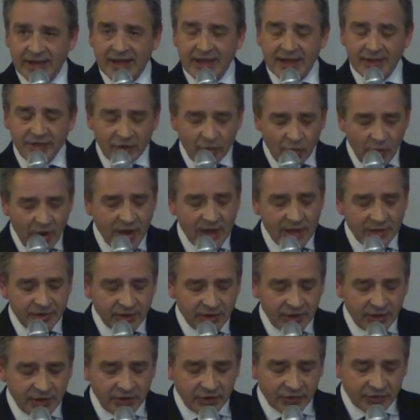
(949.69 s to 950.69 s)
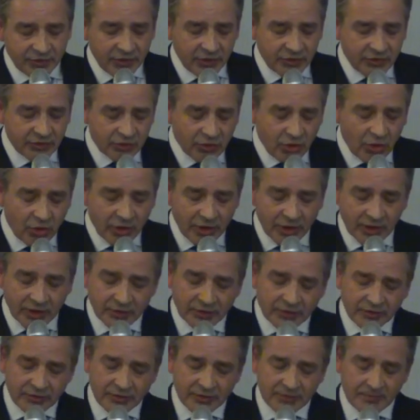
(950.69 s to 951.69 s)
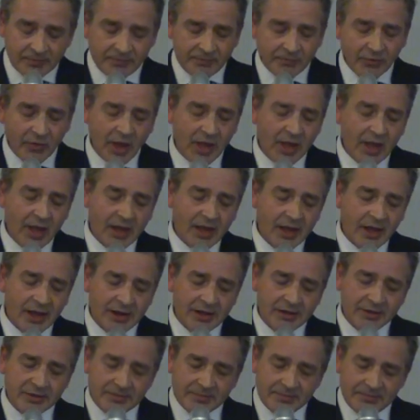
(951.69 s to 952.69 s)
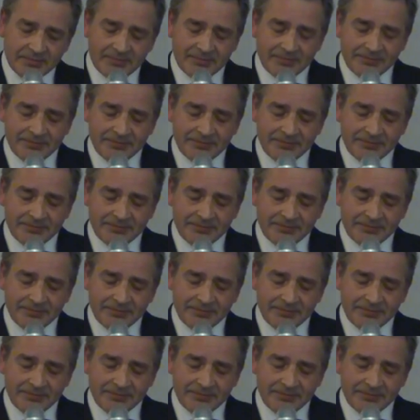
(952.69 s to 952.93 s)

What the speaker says: in the way that it is destroying us. And